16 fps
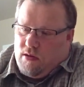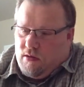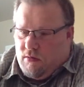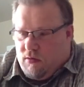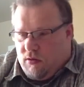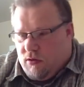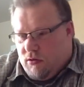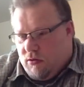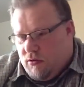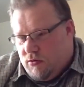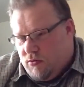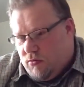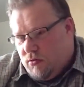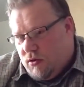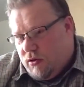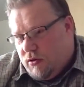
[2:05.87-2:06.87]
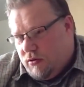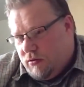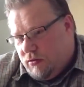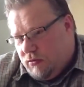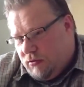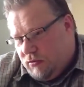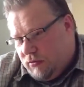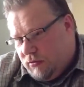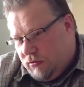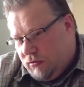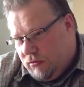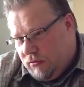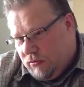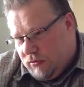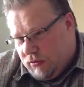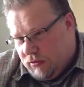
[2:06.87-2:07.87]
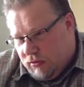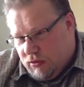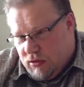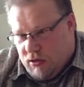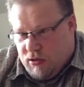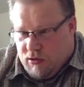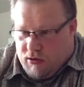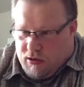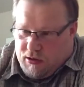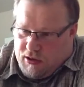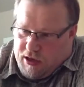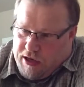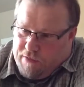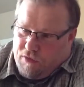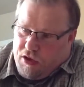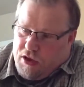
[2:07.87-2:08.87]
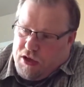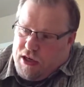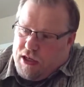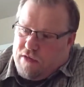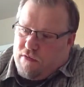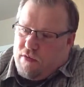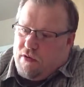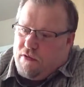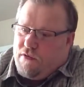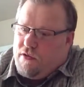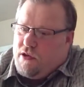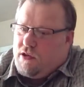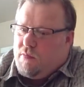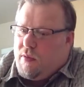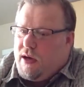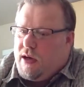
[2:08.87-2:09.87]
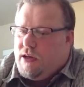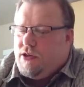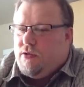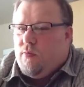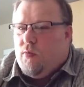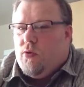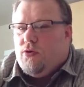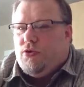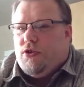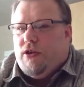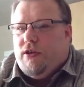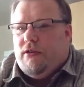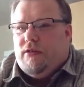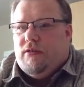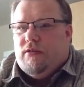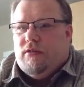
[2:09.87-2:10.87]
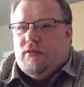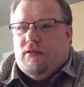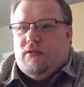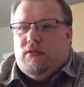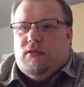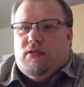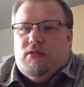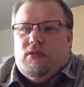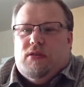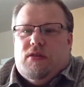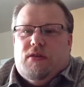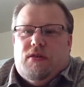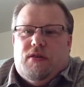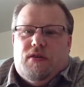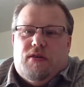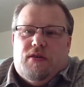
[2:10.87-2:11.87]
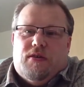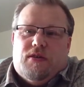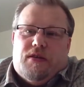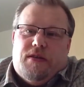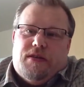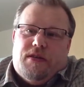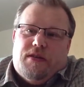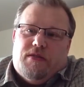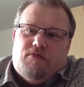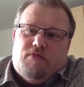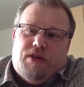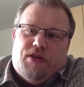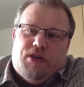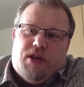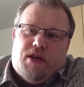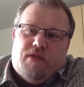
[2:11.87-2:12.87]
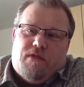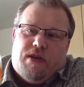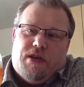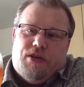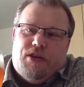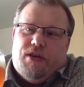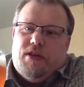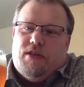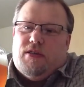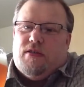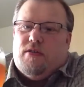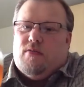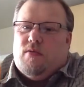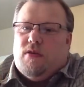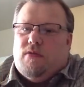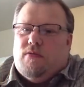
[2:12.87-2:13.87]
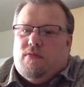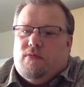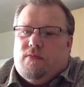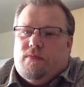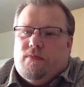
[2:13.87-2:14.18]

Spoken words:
what can I call it? I saved the yeast from the first batch and washed it. So this is regenerated yeast as well.